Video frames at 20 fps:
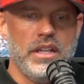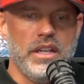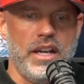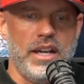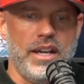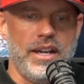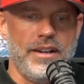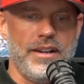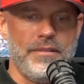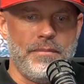
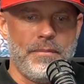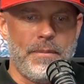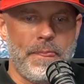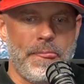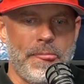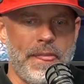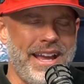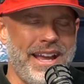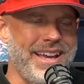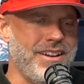I
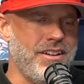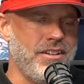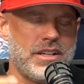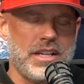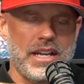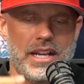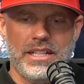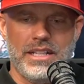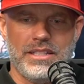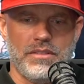had all
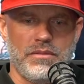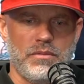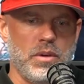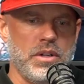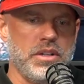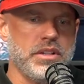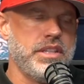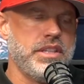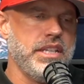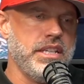kinds of
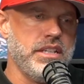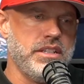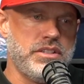worthy